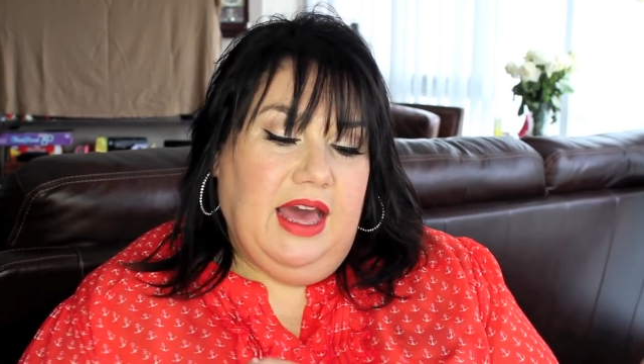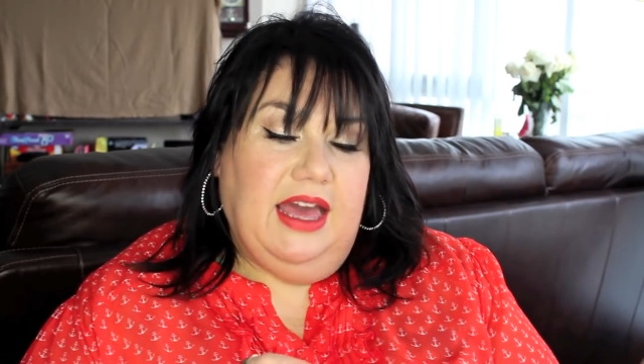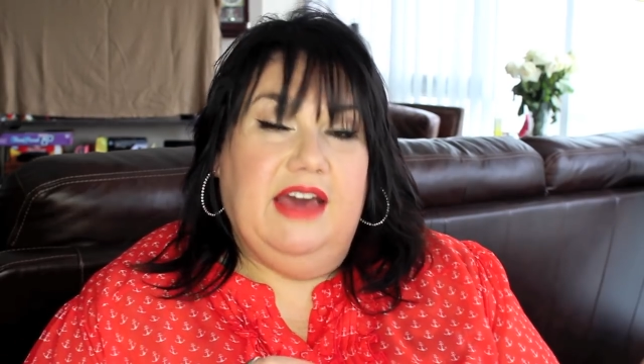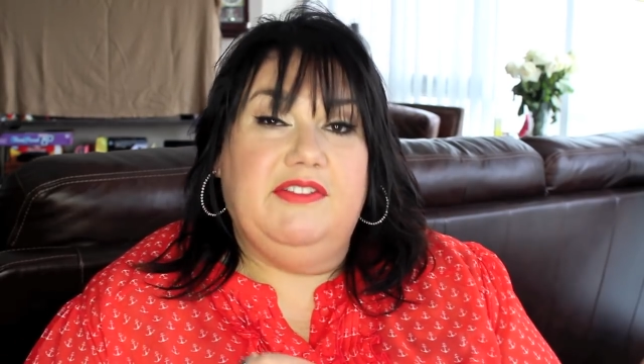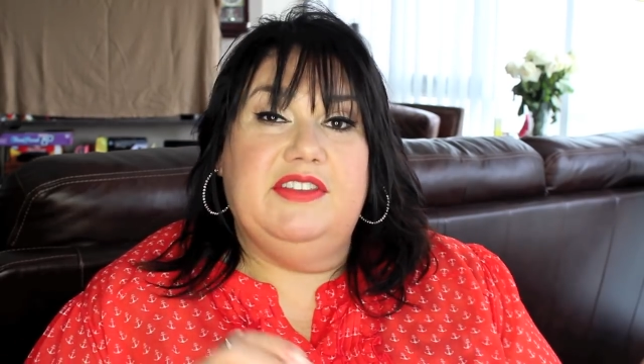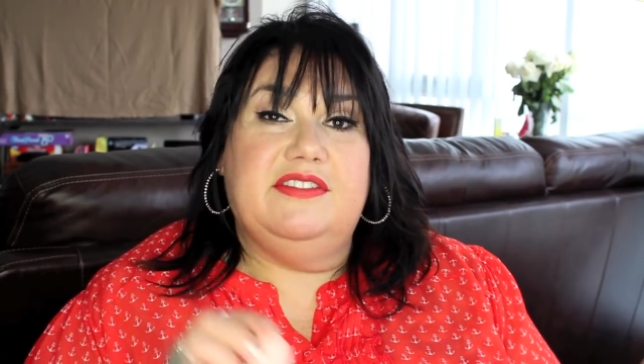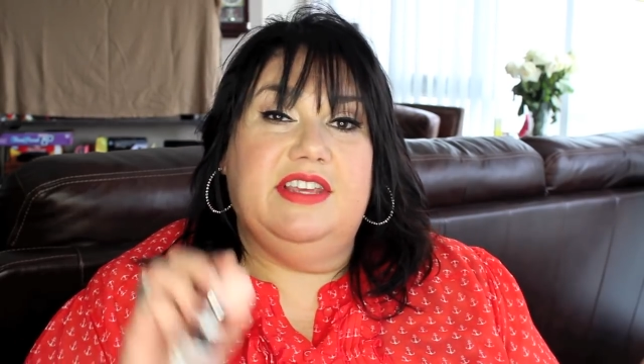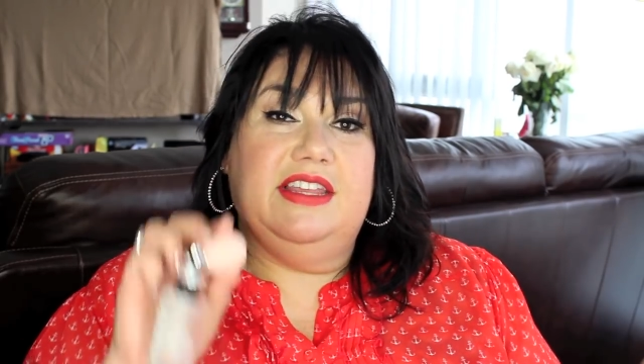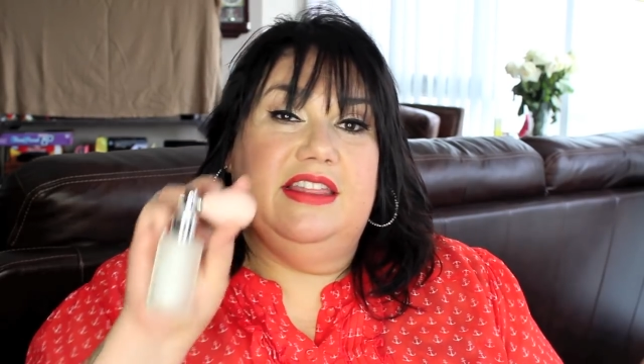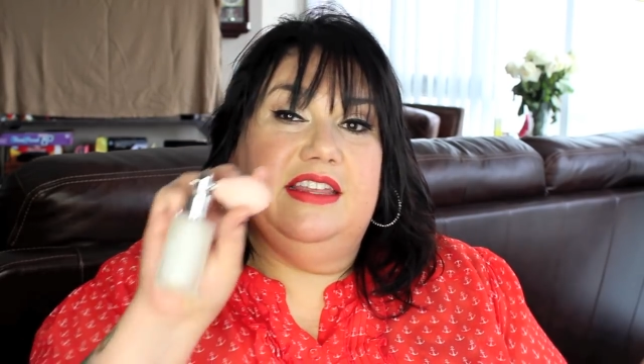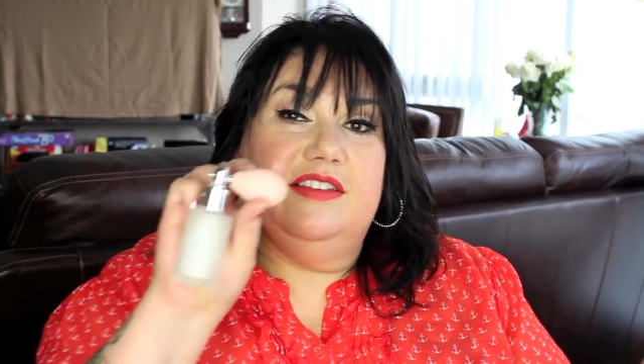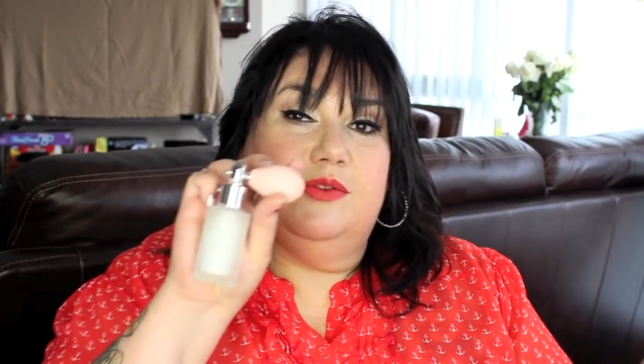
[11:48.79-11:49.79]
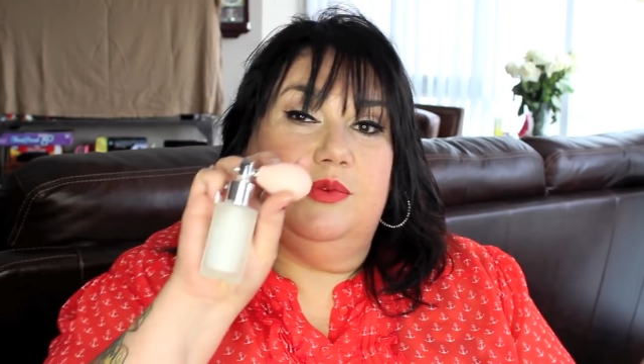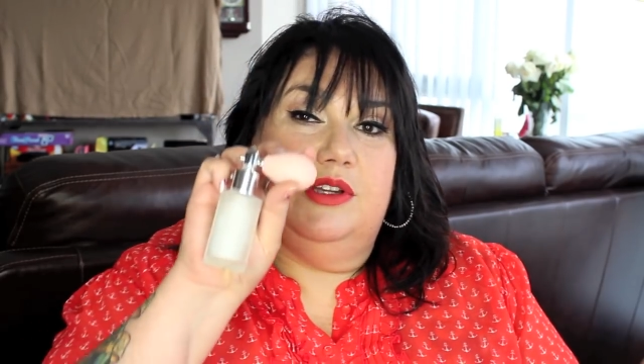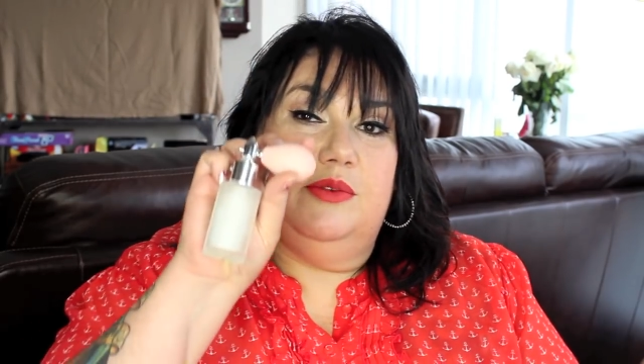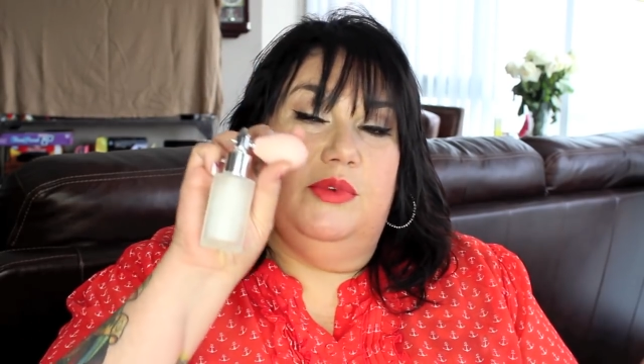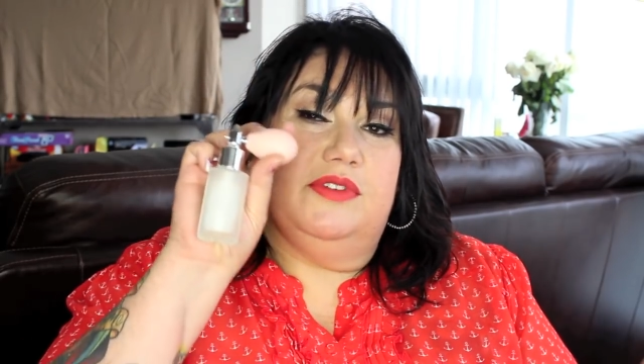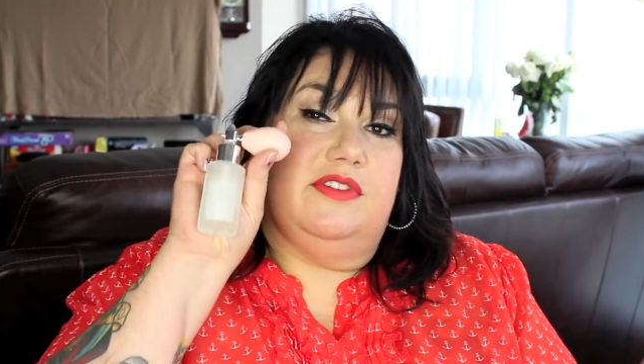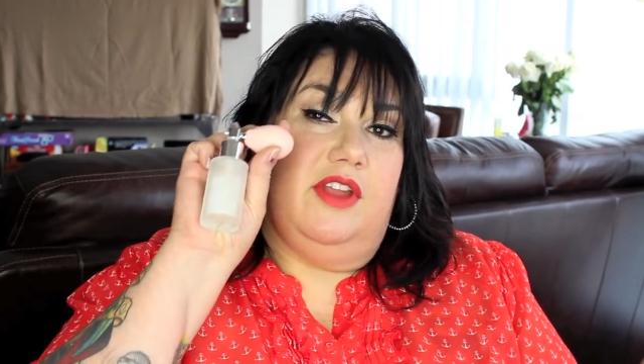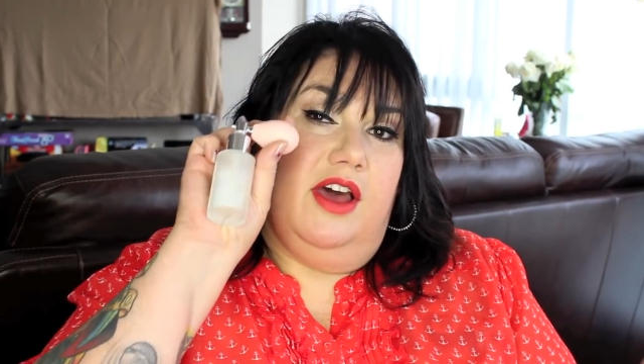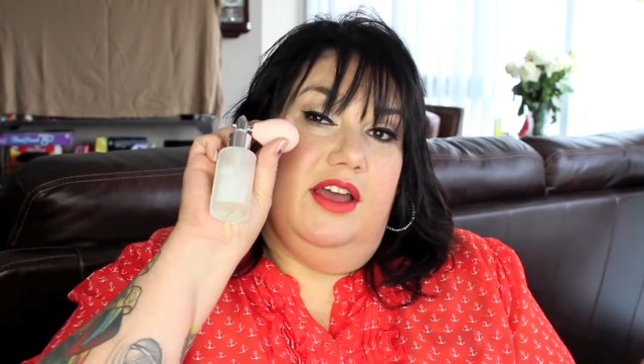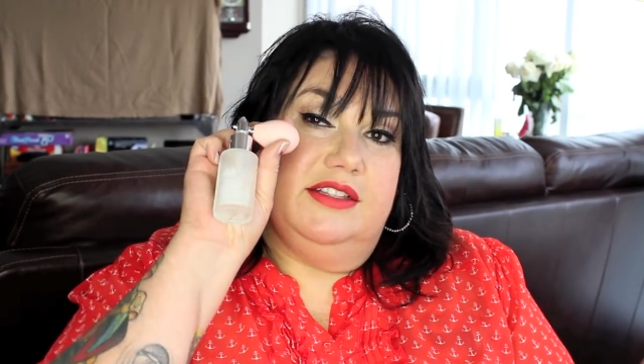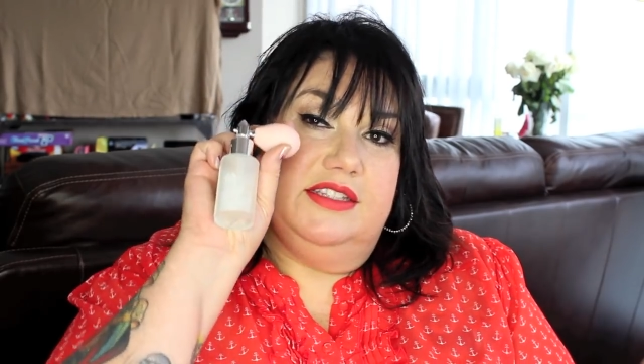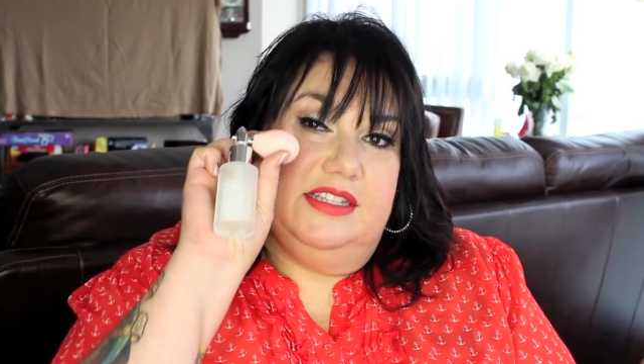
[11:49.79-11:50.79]
I have to say this one was
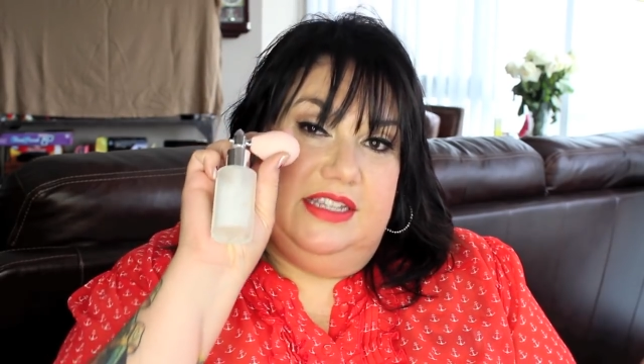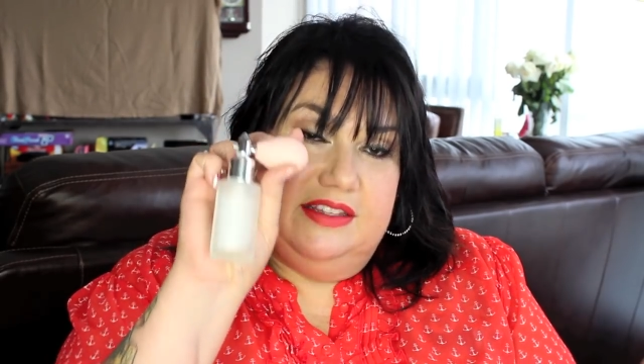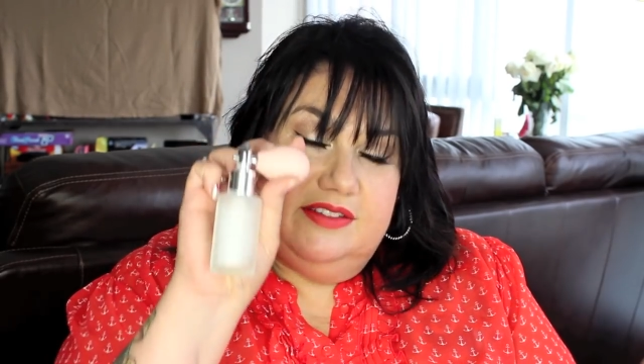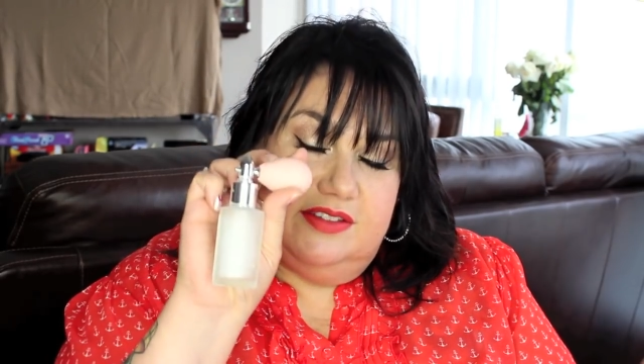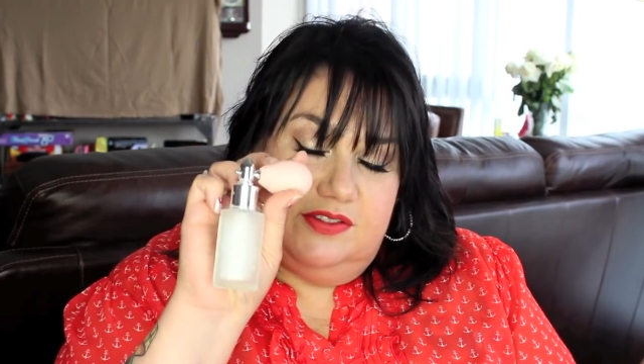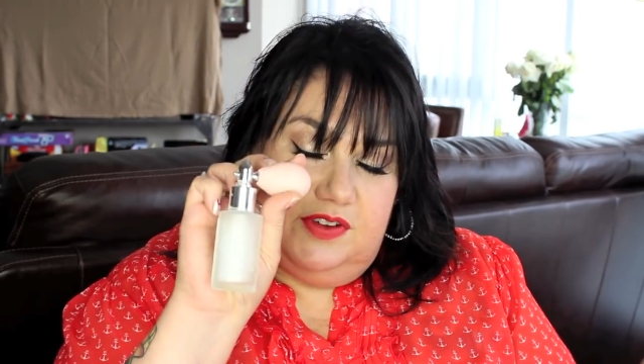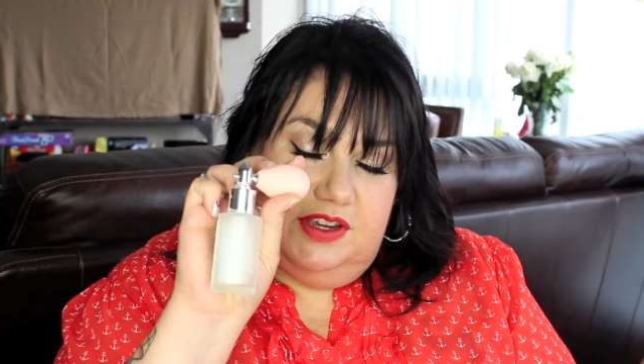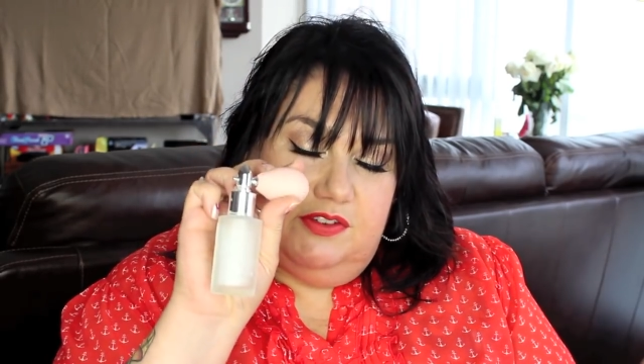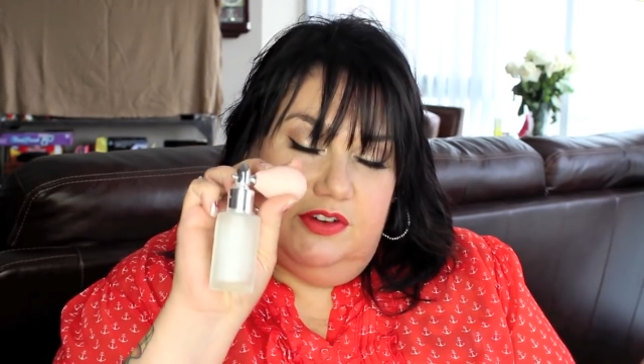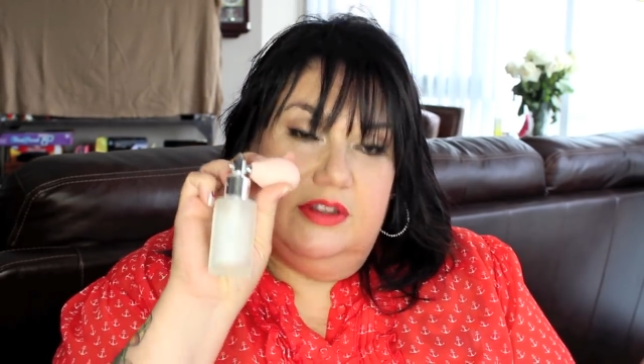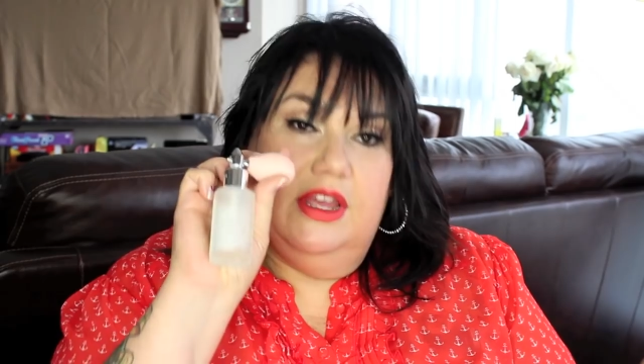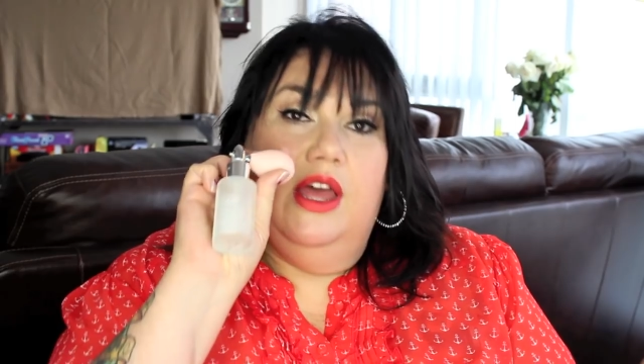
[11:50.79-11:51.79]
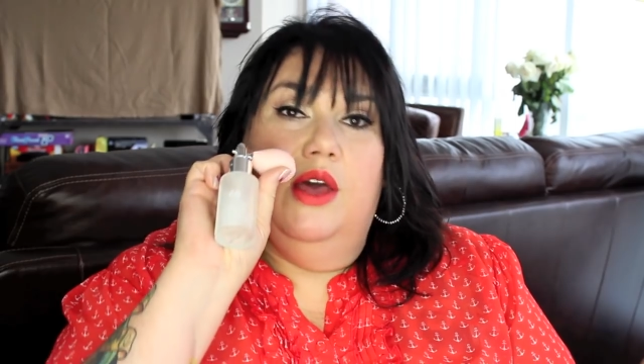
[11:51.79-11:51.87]
not Denise's favorite,